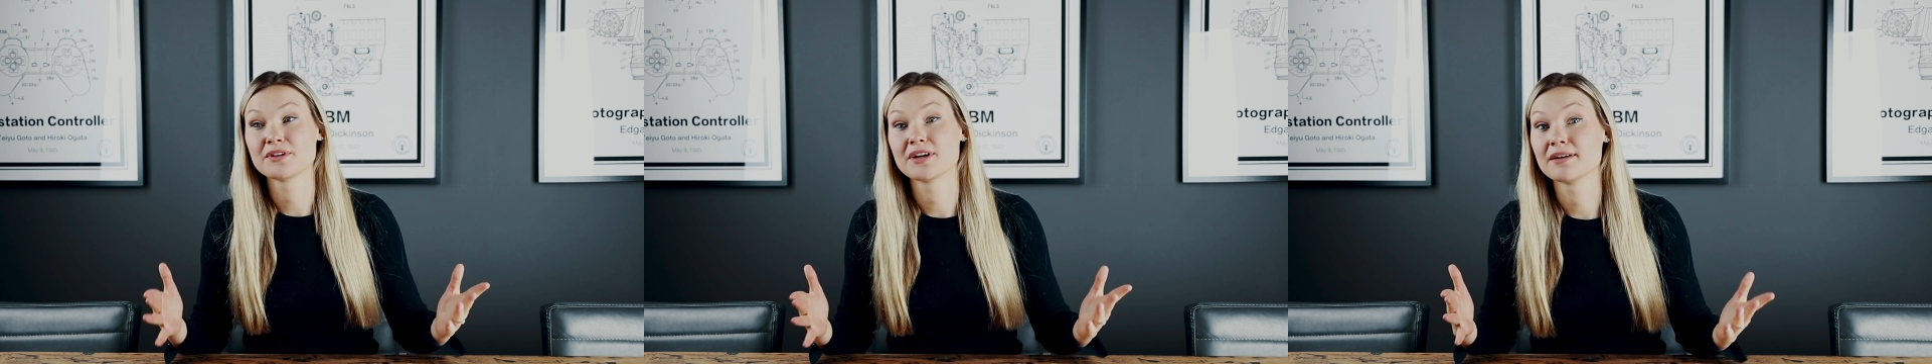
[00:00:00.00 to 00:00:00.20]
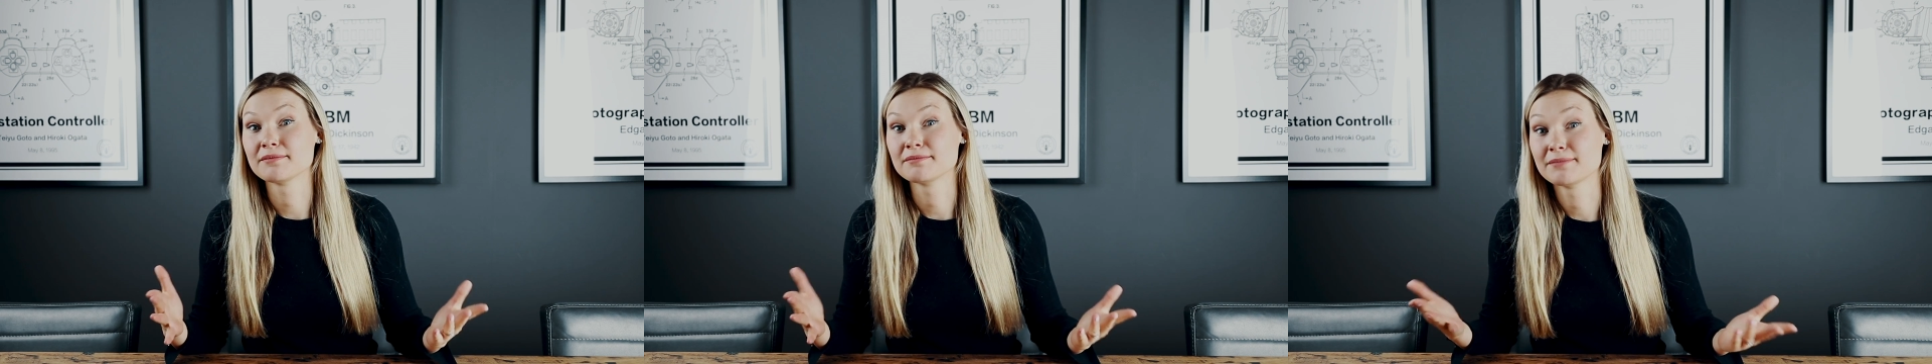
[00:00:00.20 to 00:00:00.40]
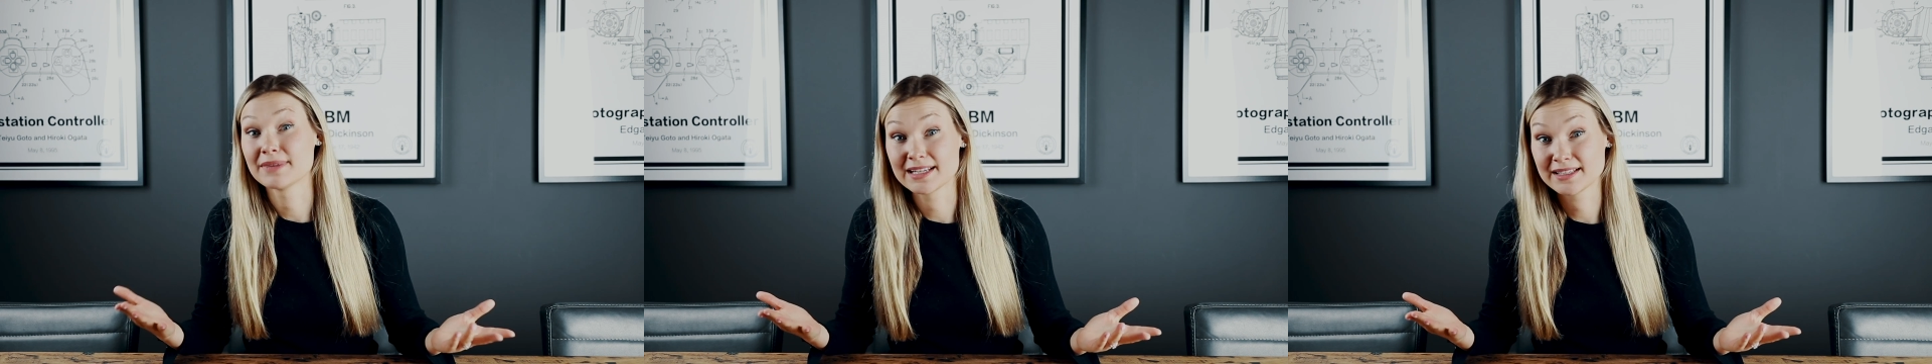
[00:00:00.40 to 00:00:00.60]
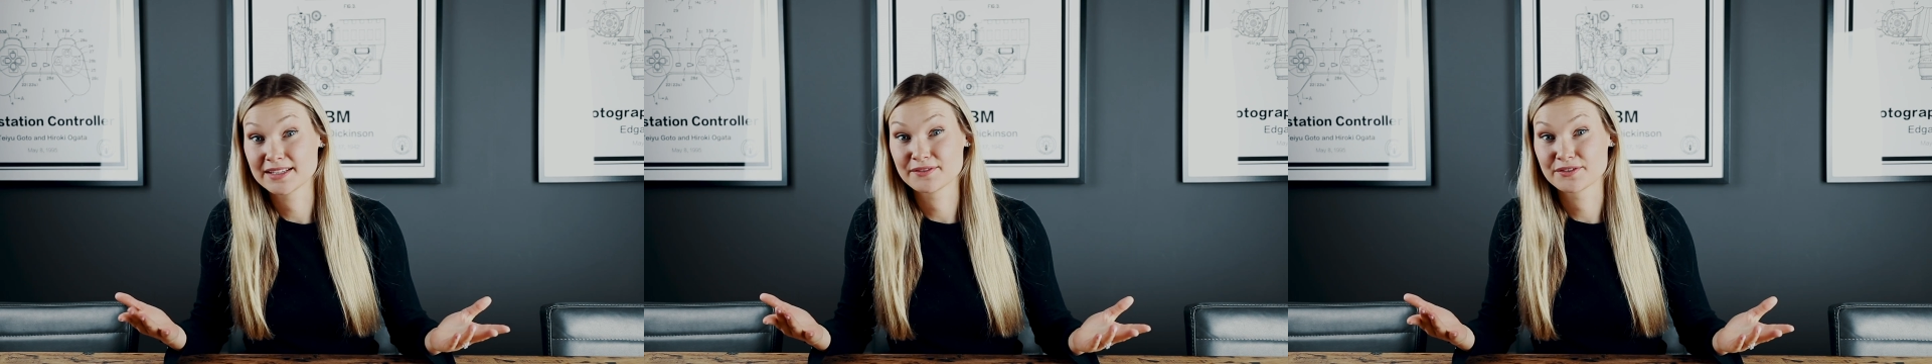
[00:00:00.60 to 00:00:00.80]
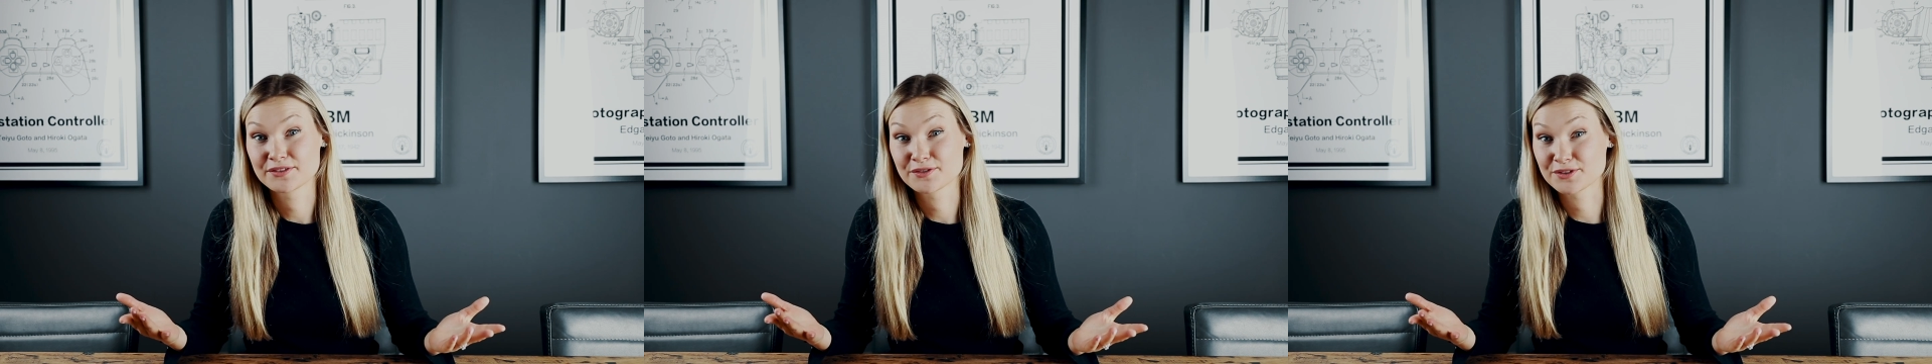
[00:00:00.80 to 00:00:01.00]
the
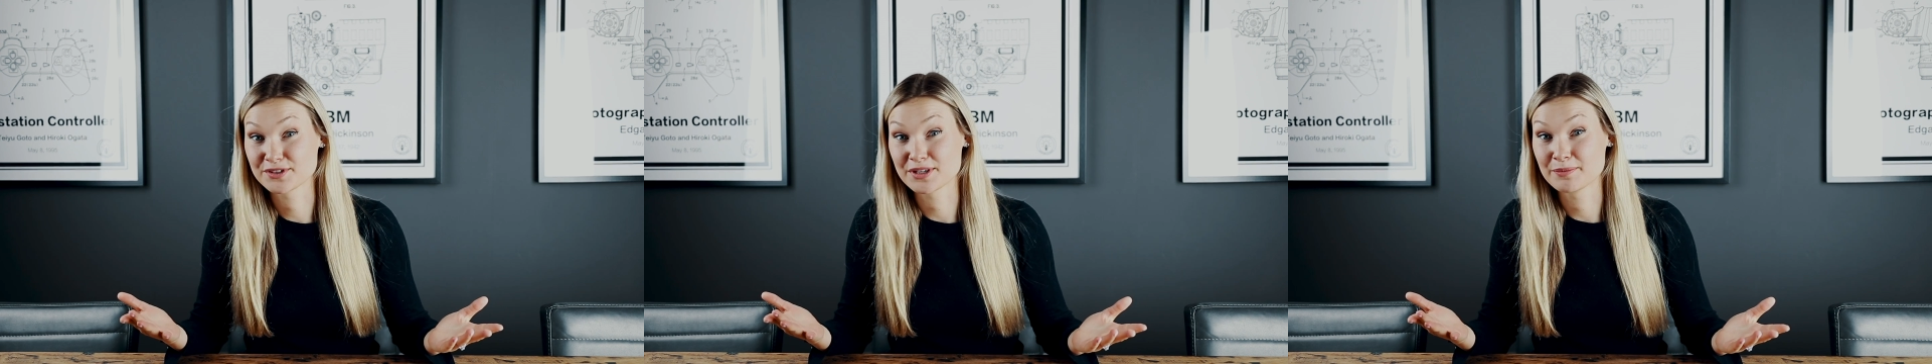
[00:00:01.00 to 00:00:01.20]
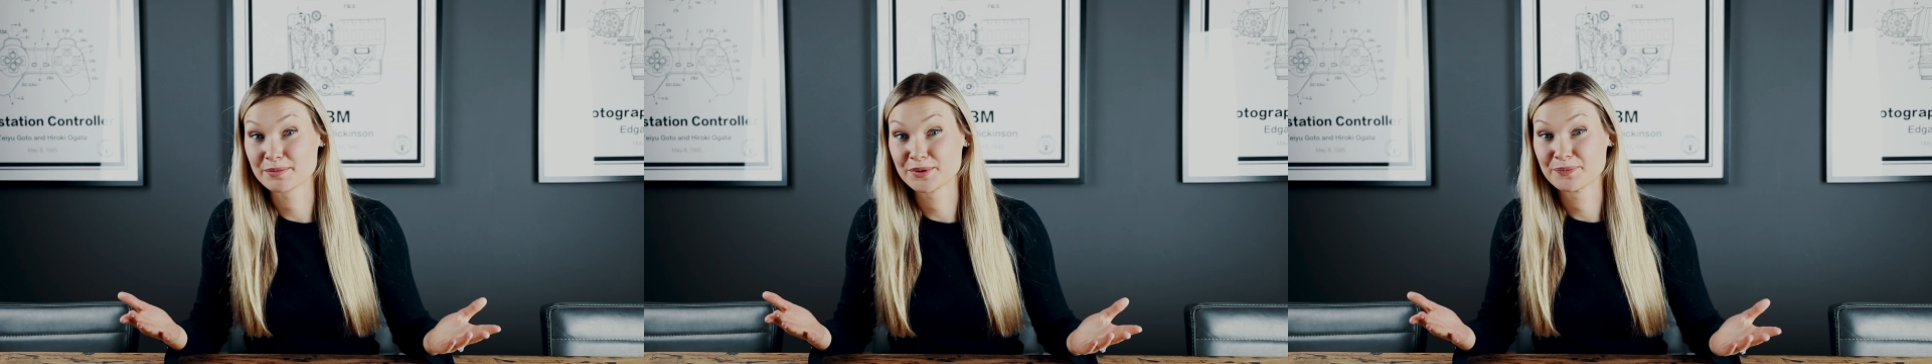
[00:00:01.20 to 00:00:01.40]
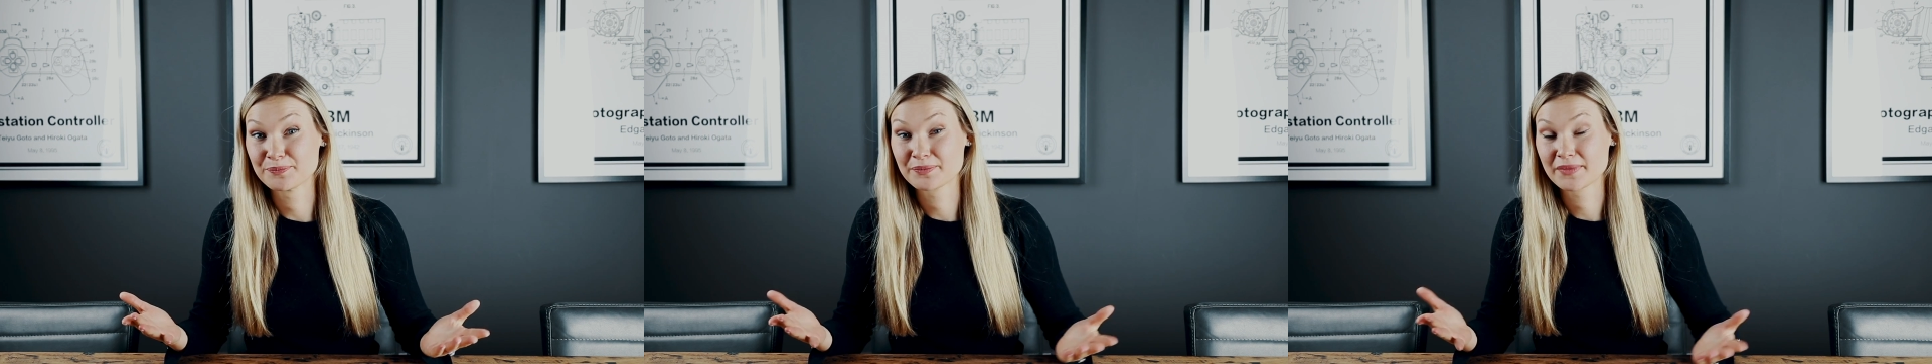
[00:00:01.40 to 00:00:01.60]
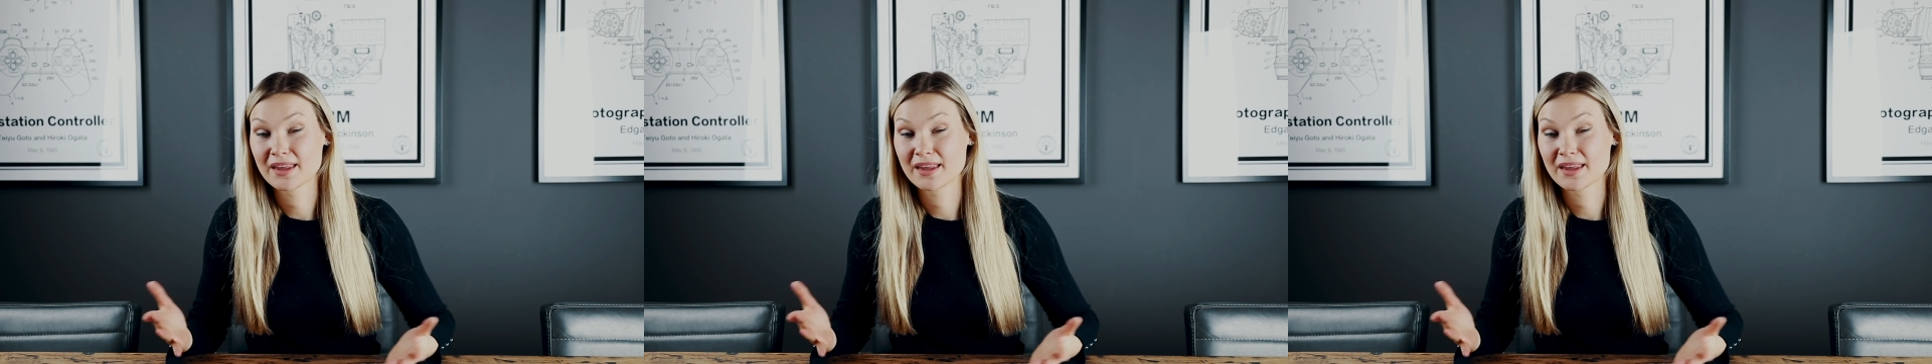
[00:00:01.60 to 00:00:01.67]
Maldives, for example.